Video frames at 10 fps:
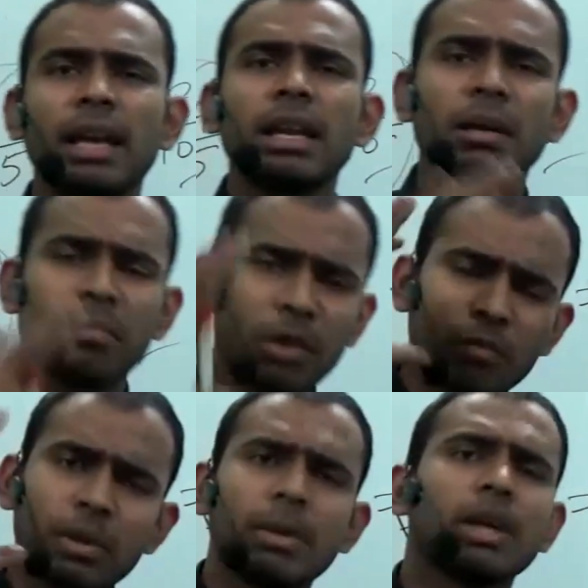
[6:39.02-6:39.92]
any number
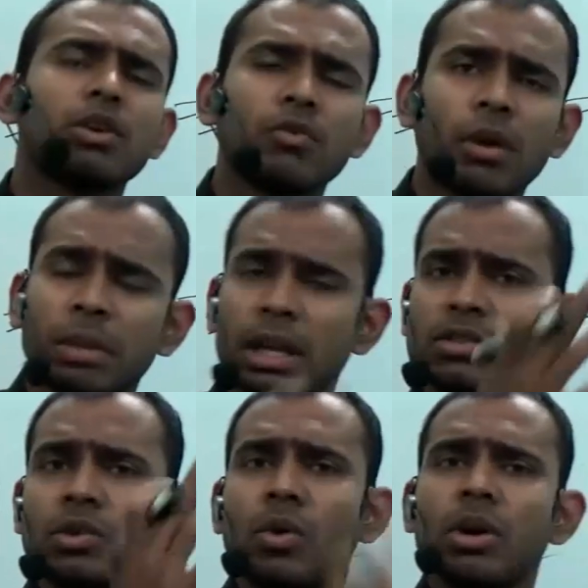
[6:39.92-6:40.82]
of p by q form. There
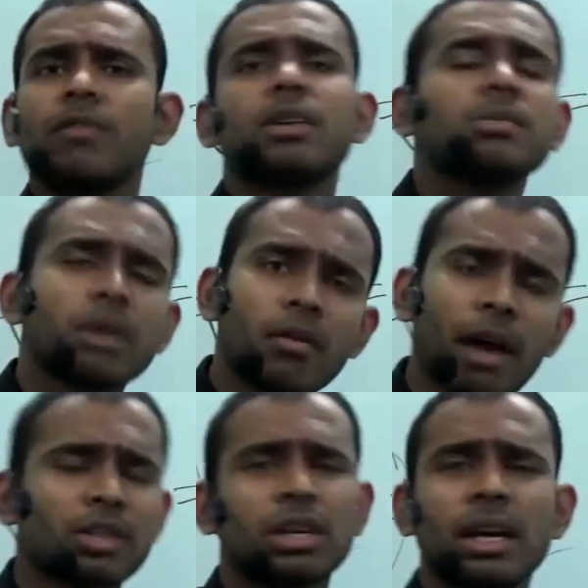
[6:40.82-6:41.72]
is no difference between
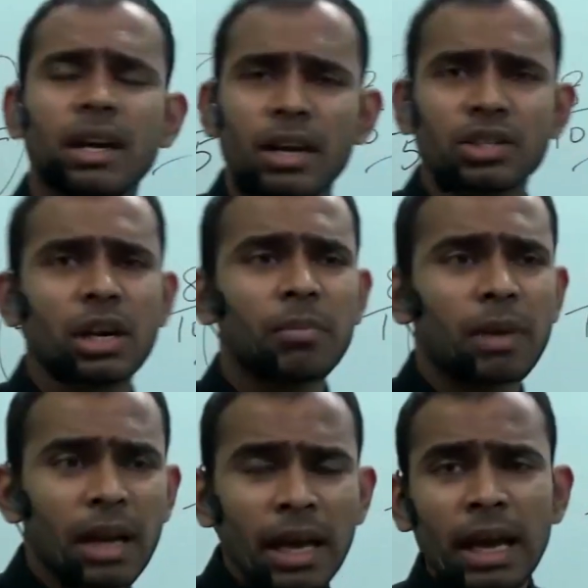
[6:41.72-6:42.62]
fraction and a rational number.
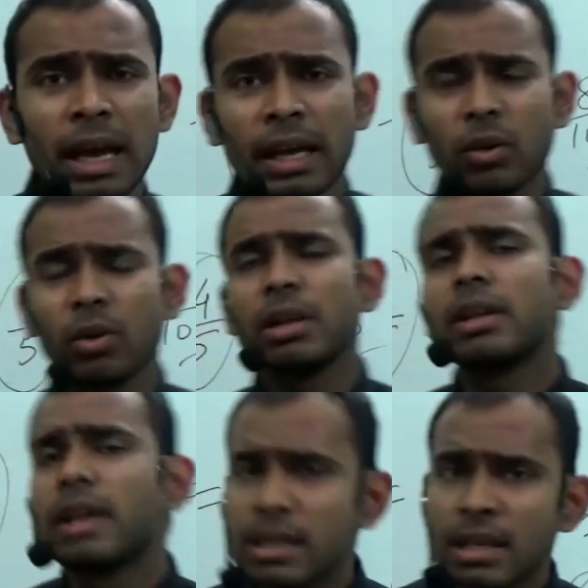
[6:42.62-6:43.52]
The only
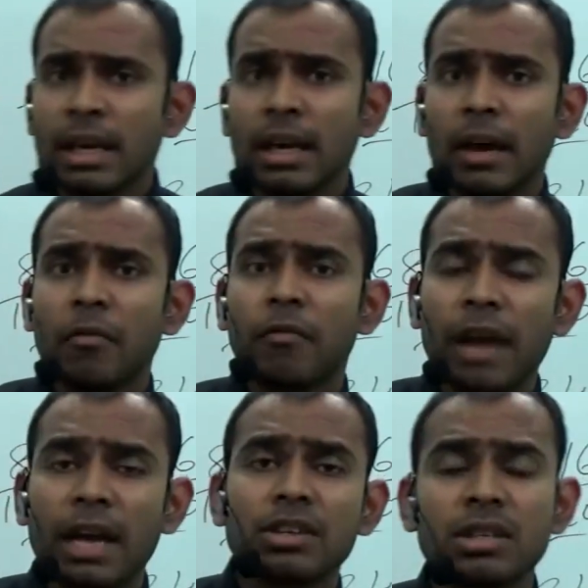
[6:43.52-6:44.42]
thing is
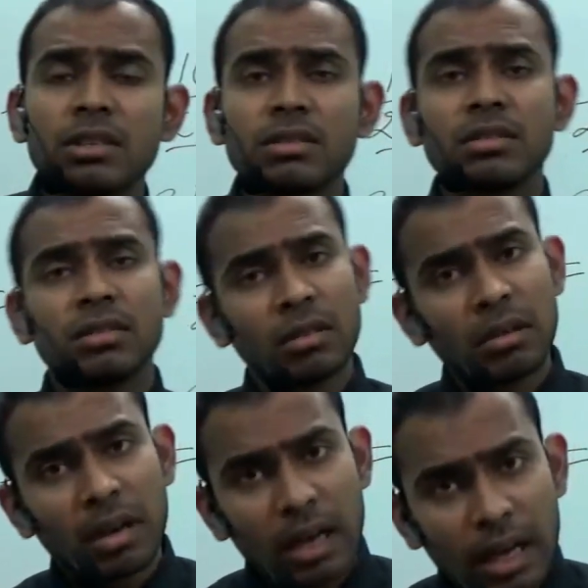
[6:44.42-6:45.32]
fractions
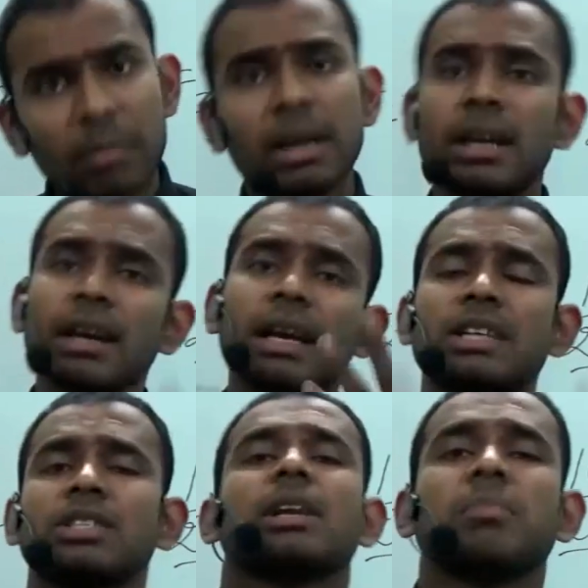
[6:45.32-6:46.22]
come under
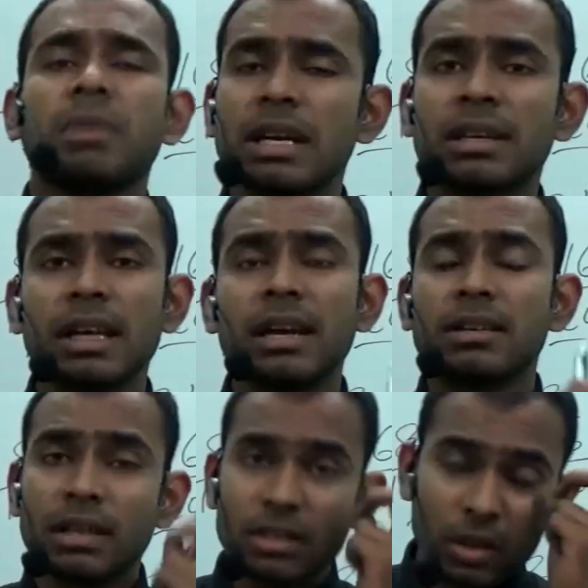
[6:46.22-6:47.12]
rational numbers.
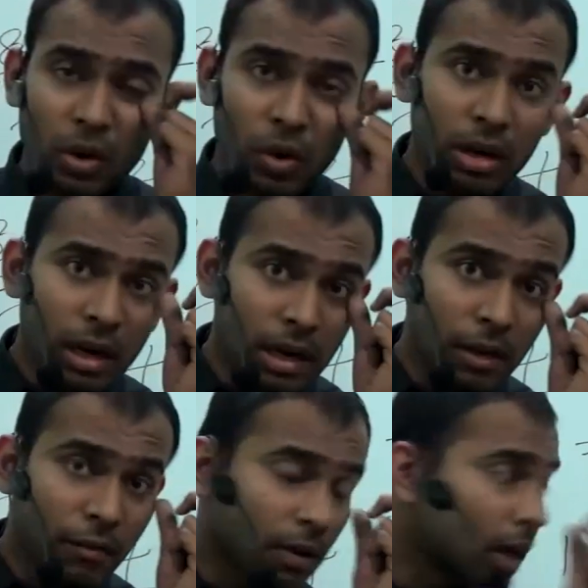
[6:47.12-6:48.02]
It's not
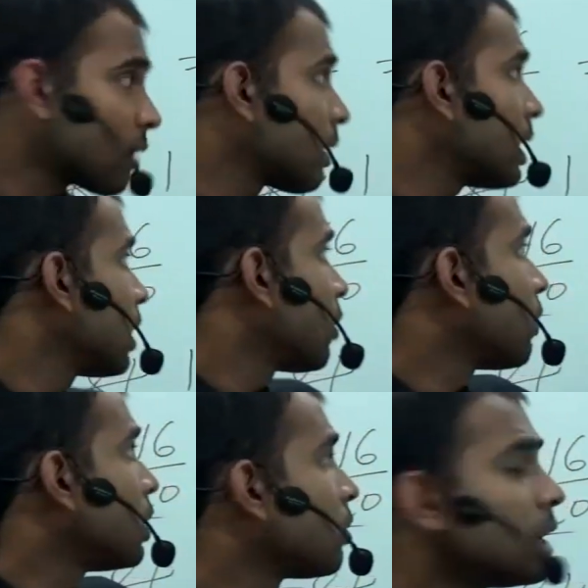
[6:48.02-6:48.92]
different, right?
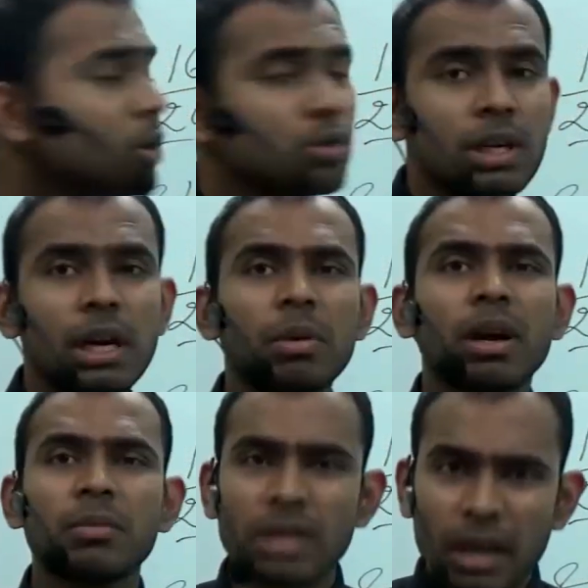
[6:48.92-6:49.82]
When you reduce it, it
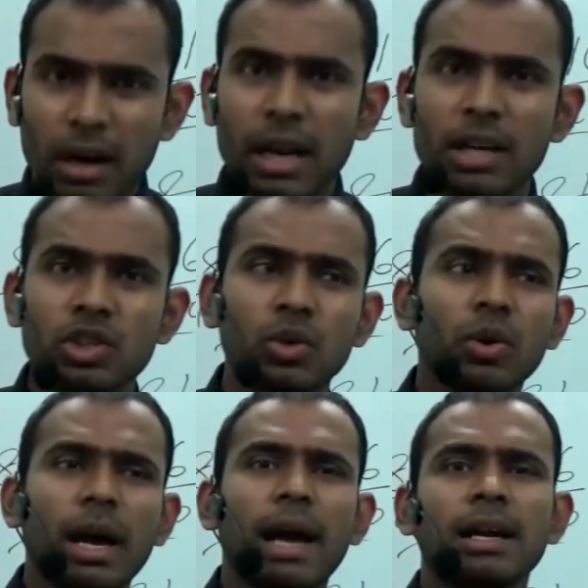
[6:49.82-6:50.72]
becomes a
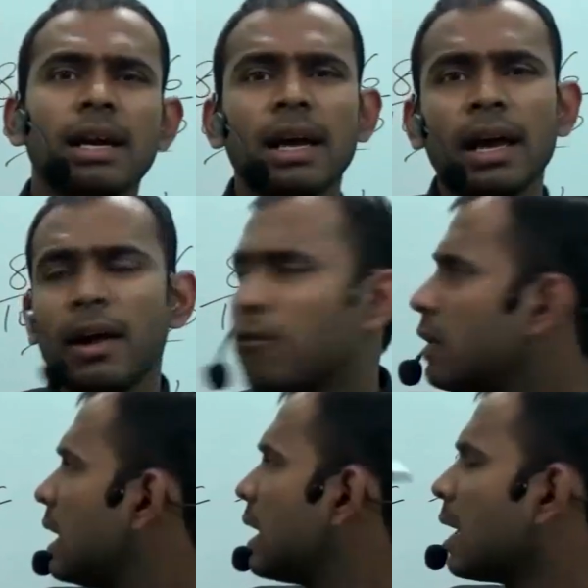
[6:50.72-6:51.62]
ratio, and
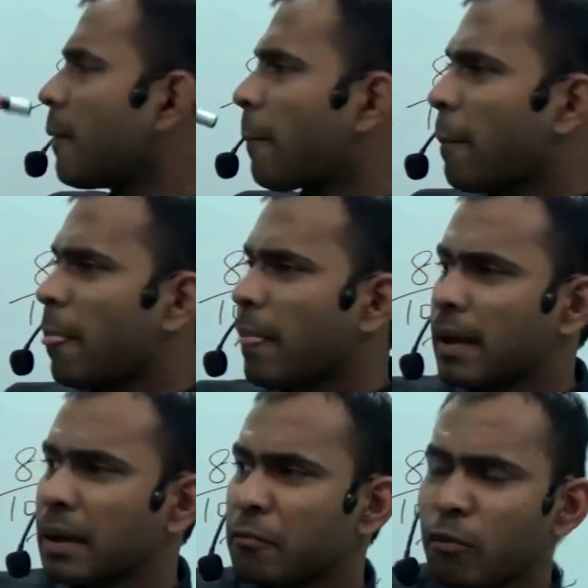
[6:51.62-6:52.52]
we,
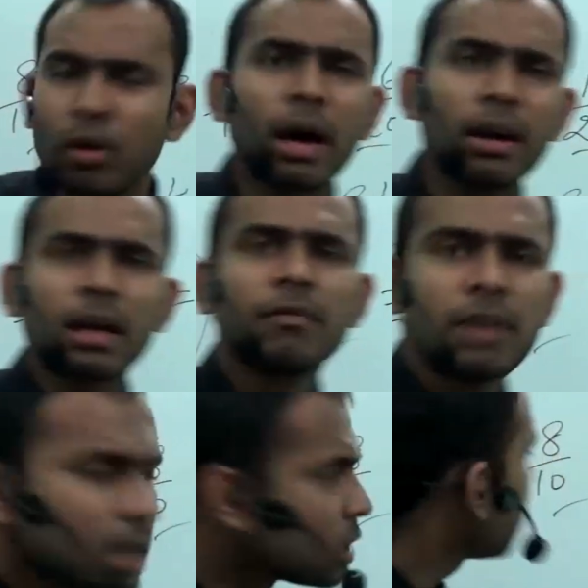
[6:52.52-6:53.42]
for our
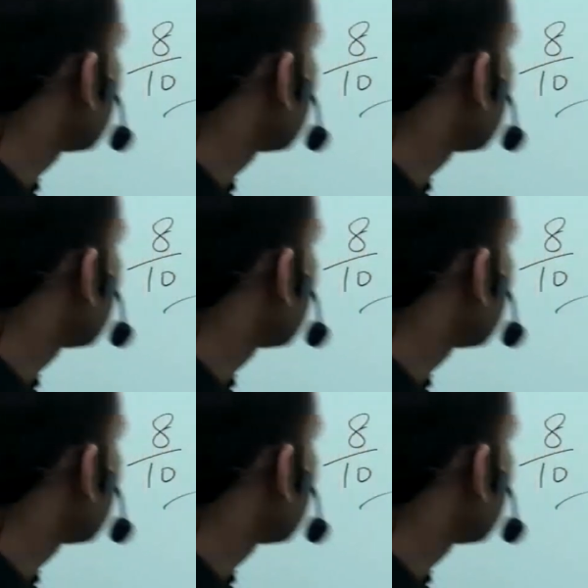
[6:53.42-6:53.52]
convenience,